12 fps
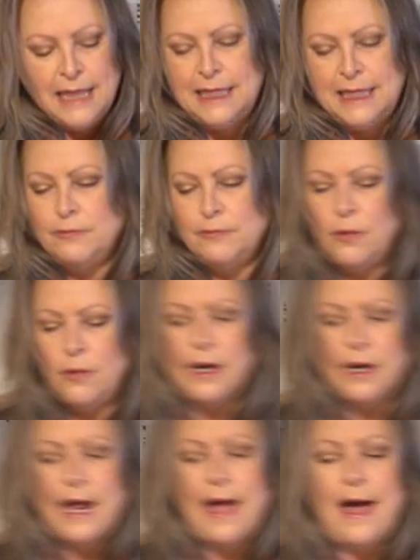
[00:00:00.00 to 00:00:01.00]
then we
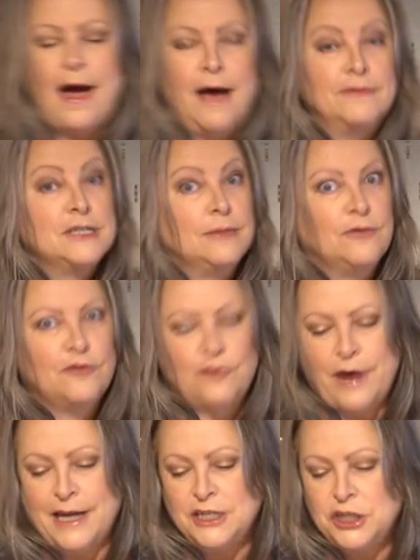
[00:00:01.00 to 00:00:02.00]
want to have some
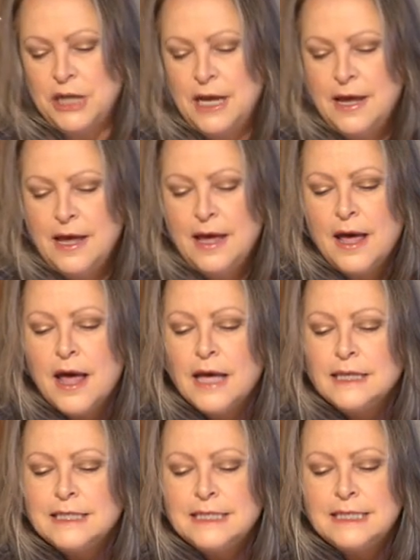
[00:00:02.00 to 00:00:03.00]
fresh
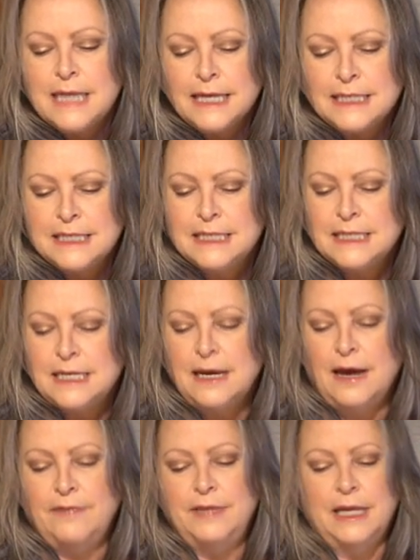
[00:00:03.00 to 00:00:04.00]
zest
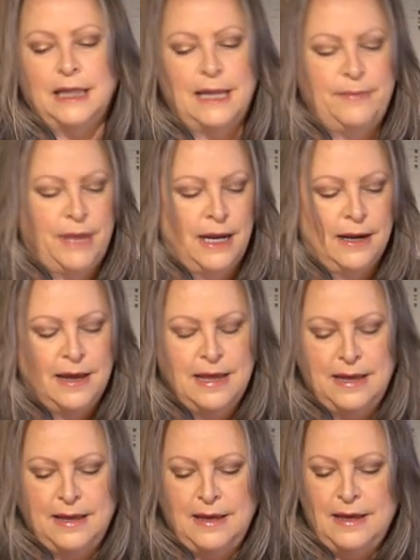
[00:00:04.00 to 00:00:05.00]
of the lemon.
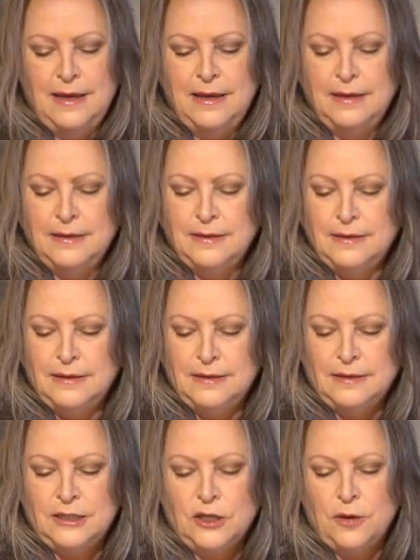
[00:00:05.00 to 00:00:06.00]

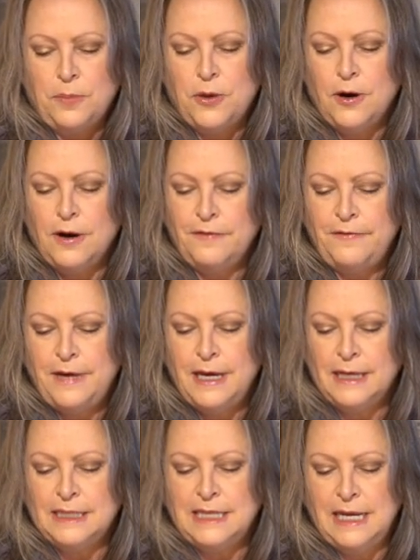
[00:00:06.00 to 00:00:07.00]
So
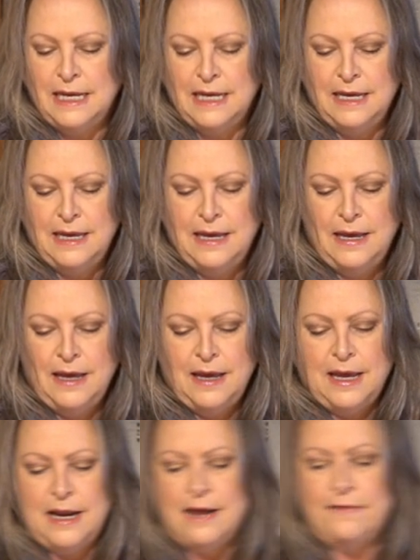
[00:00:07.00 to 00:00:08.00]
perfect.
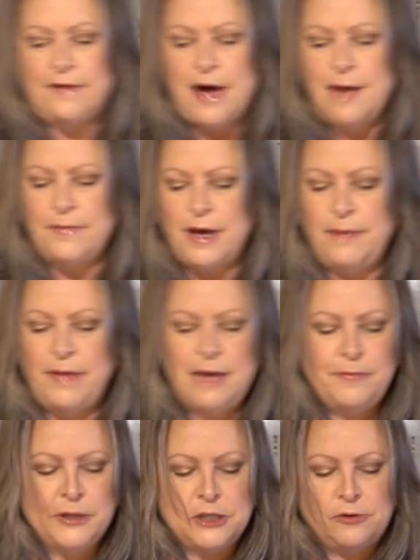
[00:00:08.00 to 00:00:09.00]
And I've got my
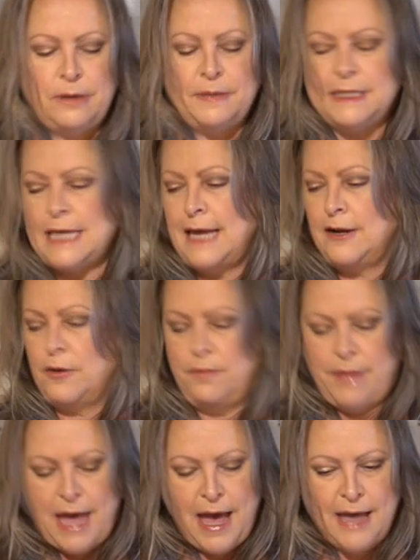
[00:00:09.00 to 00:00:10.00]
maple sweet potato
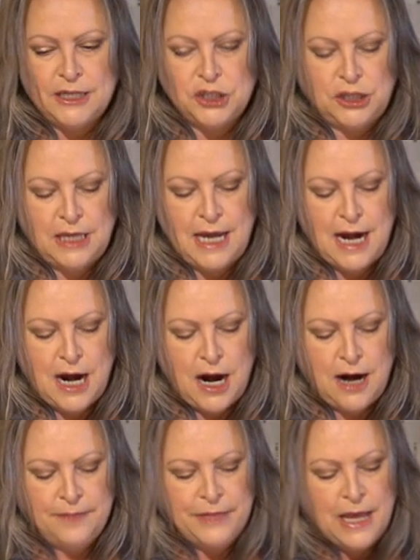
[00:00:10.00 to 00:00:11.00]
mash
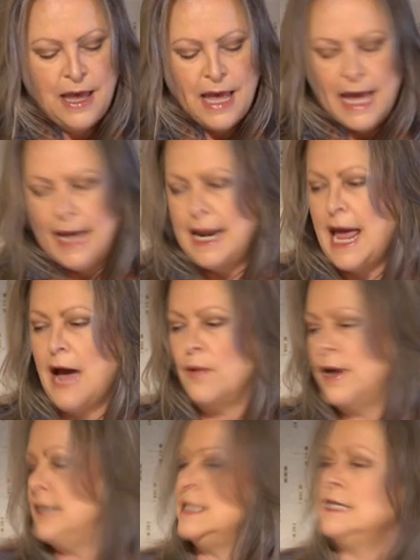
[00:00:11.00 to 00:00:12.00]
there. And how I did